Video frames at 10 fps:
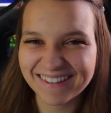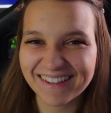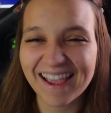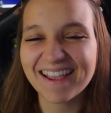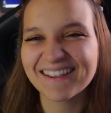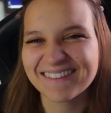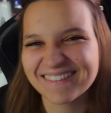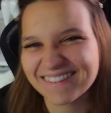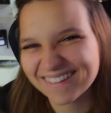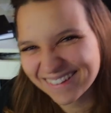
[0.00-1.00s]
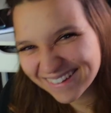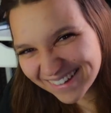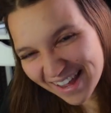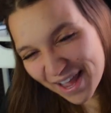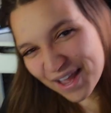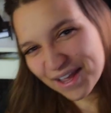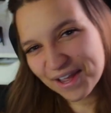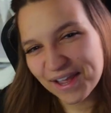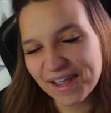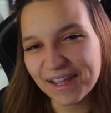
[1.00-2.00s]
Cakes.
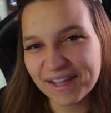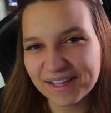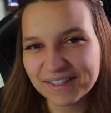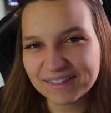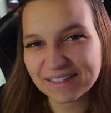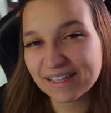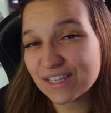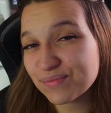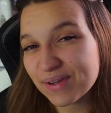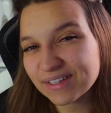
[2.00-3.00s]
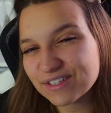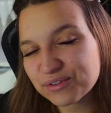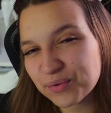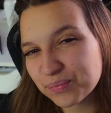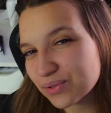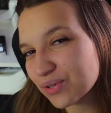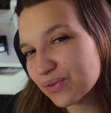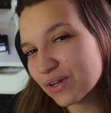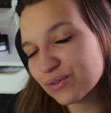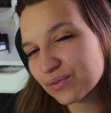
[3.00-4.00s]
And let's make this computer
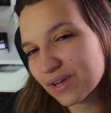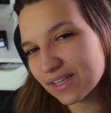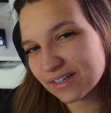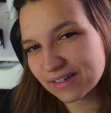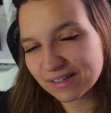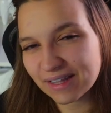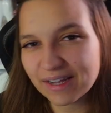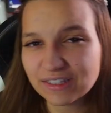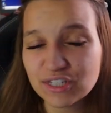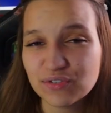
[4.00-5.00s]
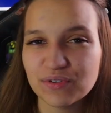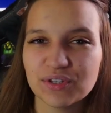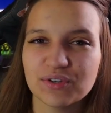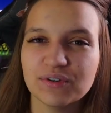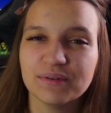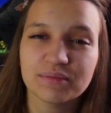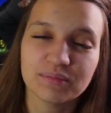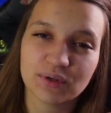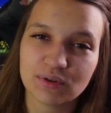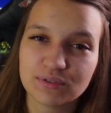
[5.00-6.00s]
ready together. Like this video
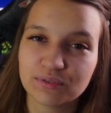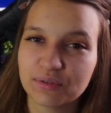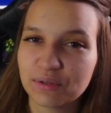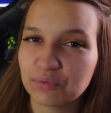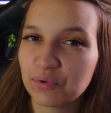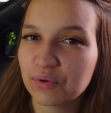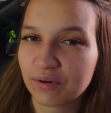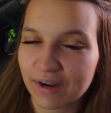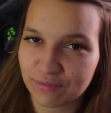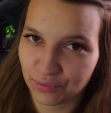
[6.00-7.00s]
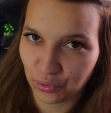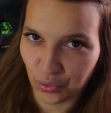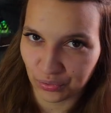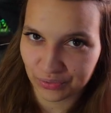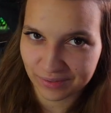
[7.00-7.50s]
because Tiaan will cry if you don't.